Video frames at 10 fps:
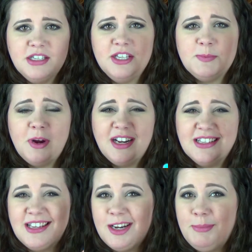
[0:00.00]
So this product
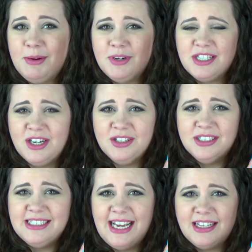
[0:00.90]
is going to be
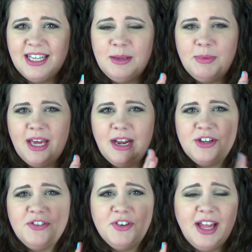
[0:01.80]
returned sadly, but I
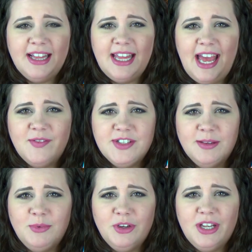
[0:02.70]
do feel like they have
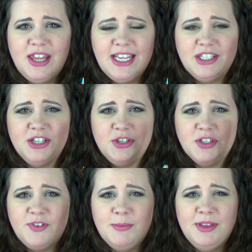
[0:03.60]
some good things to
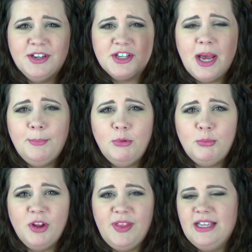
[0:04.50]
choose from, and there's a couple
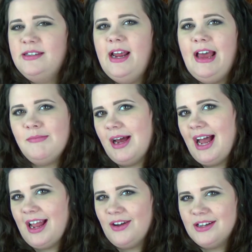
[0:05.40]
more things that I have my
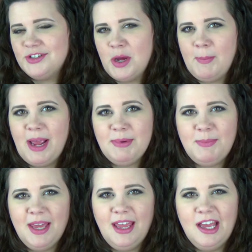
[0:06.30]
eye on, so I might be
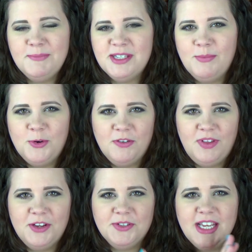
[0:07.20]
picking up some more of
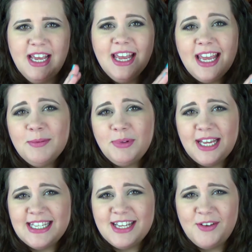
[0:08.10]
those in
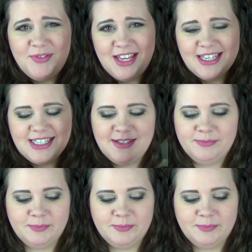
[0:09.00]
place of this.